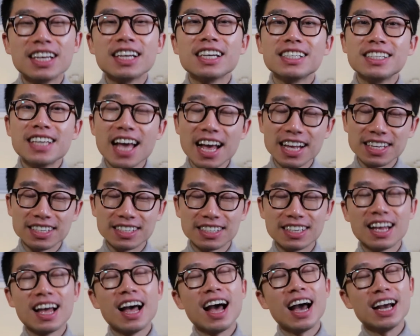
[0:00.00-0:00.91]
Yes,
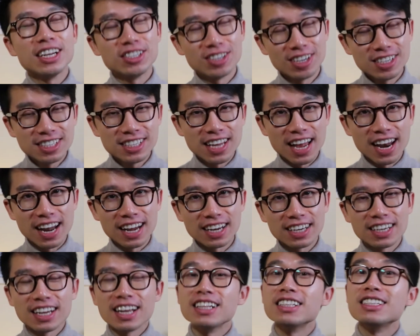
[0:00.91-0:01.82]
I just said
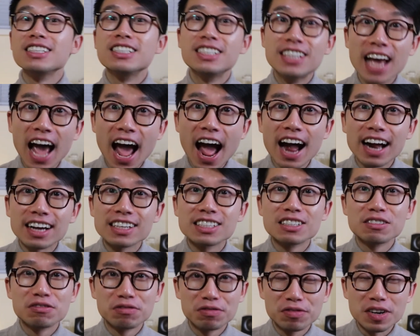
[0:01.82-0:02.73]
it. It's
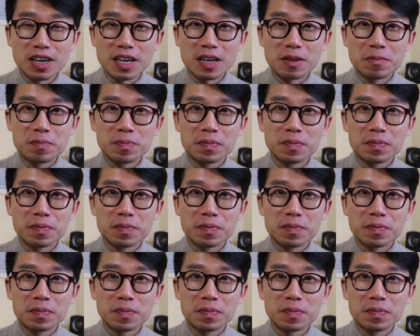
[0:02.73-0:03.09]
tax-free.